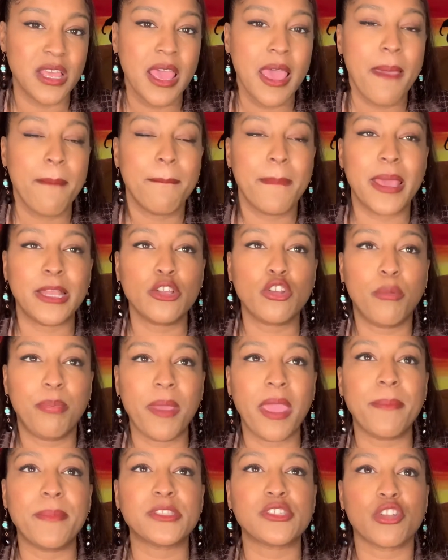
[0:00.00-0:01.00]
Medical
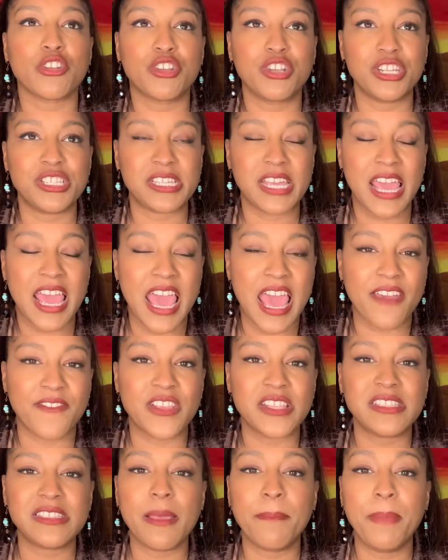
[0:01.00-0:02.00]
payments are good to have,
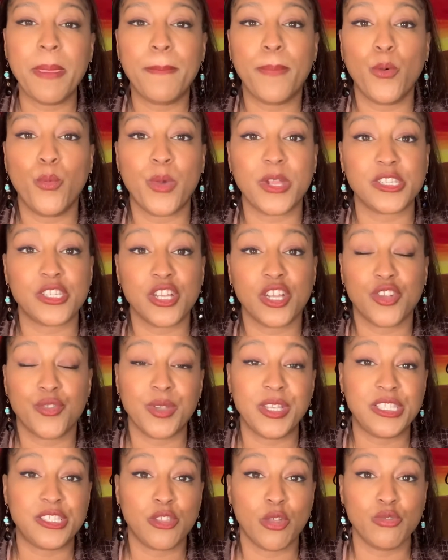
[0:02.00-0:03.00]
and some people want to
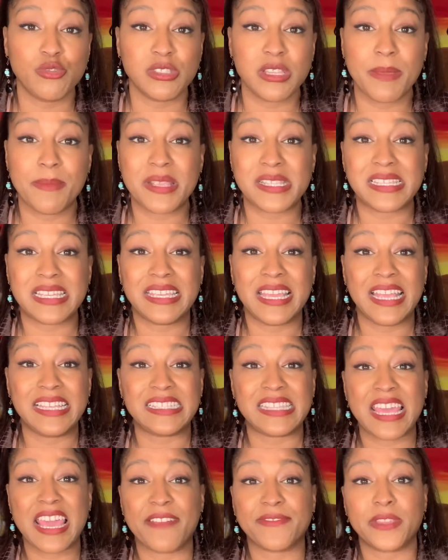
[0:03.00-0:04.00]
increase those limits in case
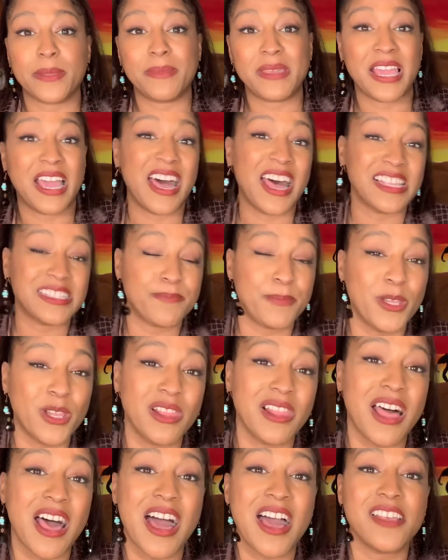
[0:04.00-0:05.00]
they have to be
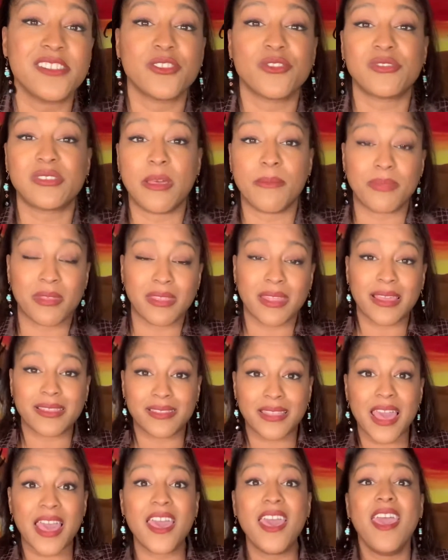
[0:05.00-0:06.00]
hospitalized or something like
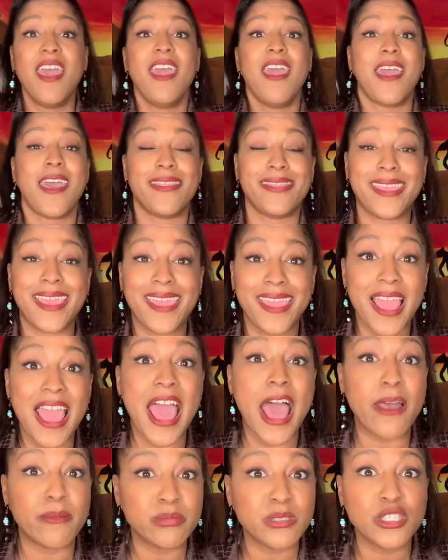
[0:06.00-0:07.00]
that, and they
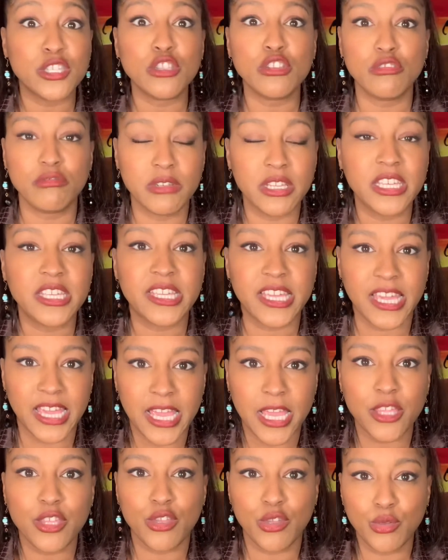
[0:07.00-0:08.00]
absolutely
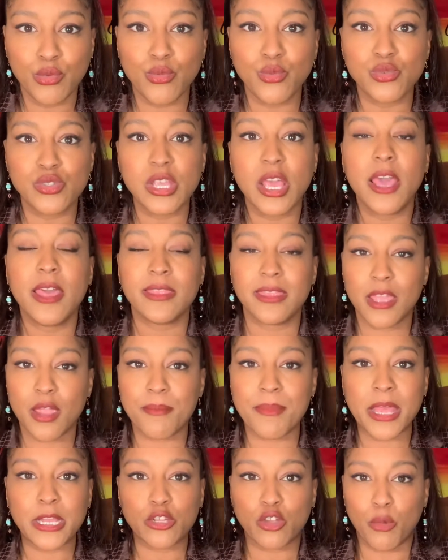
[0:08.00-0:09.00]
can use their
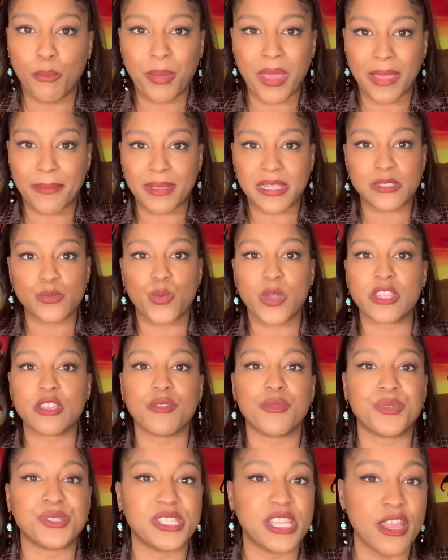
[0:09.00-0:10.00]
medical payments, whether it
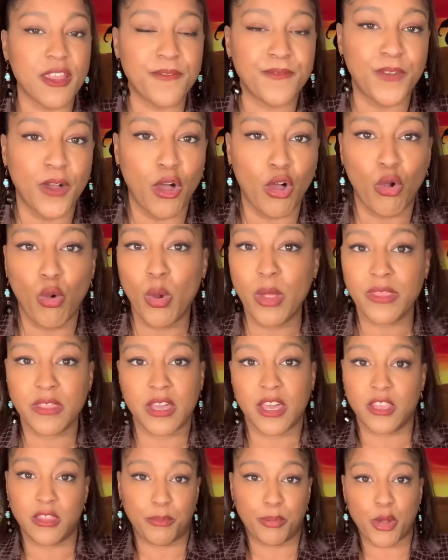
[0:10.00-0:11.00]
was their fault or the
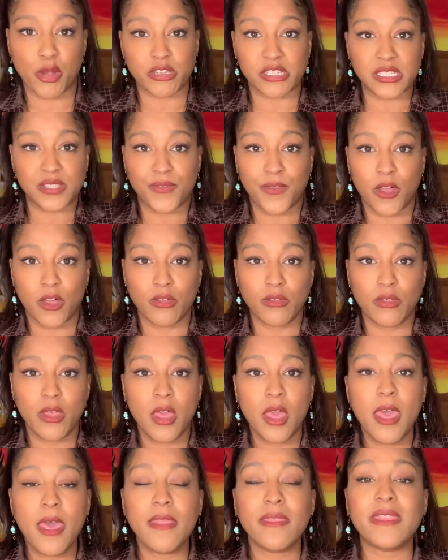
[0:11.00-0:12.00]
other party's fault.
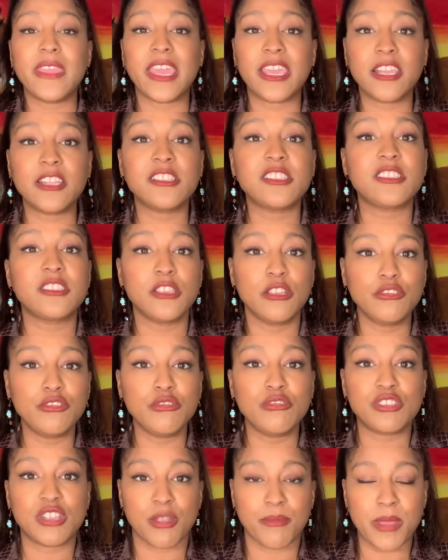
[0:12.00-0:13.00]
They can still
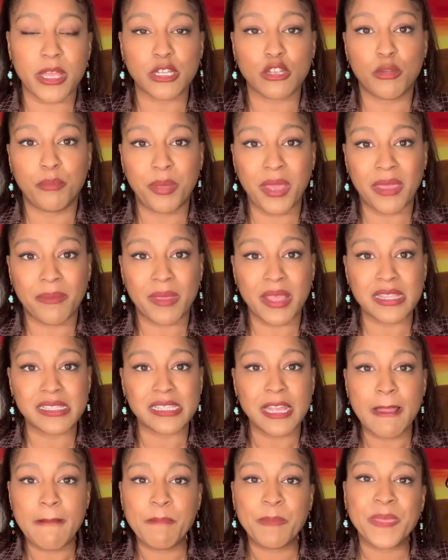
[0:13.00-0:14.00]
use their medical payments.
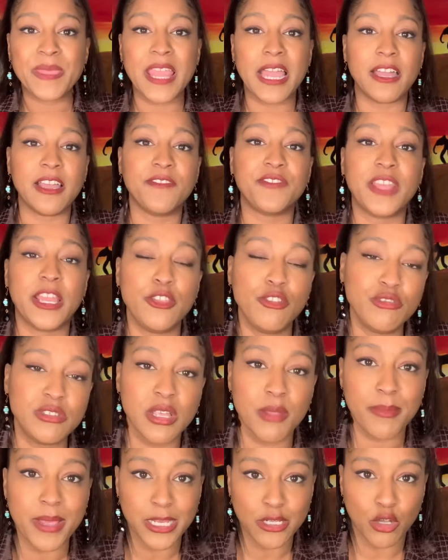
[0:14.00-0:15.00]
Now, if they use their
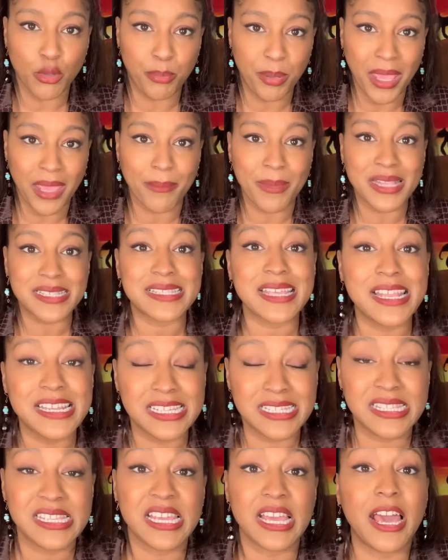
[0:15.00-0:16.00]
medical payments and
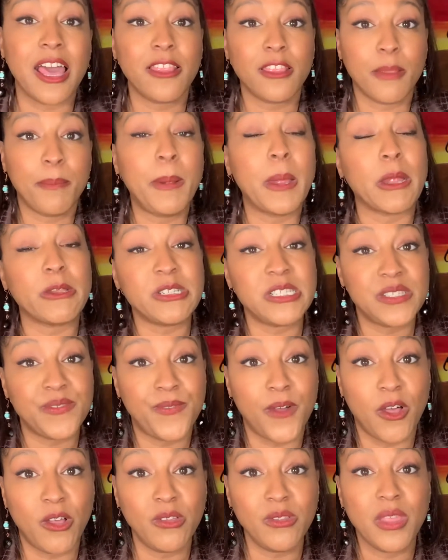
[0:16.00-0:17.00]
it's the other party's
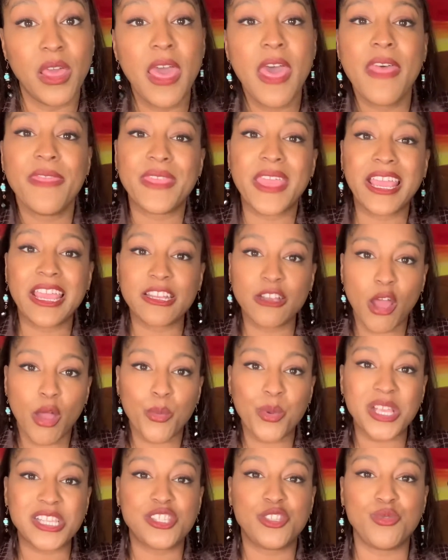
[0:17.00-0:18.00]
fault, they can
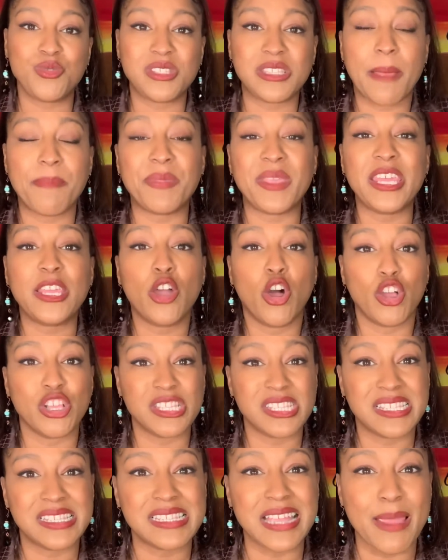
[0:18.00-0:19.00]
always do something called
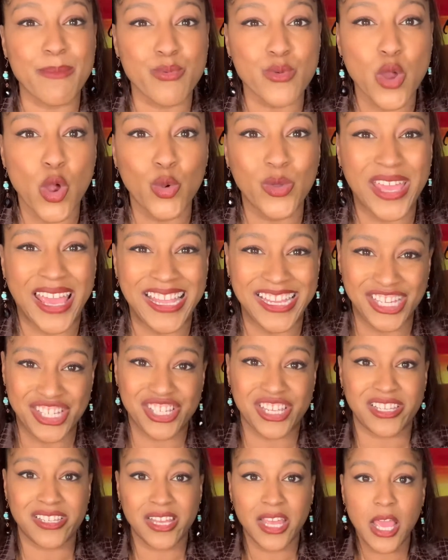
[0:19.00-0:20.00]

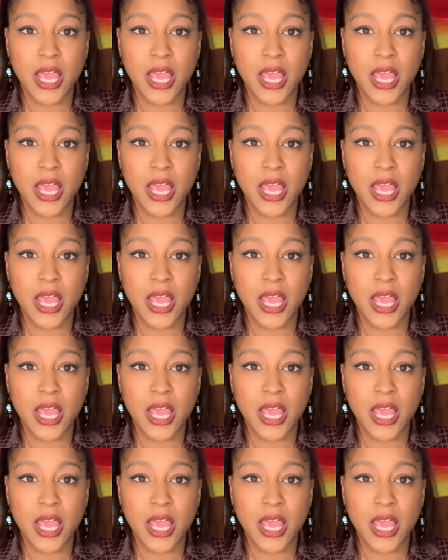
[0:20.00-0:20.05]
subrogation.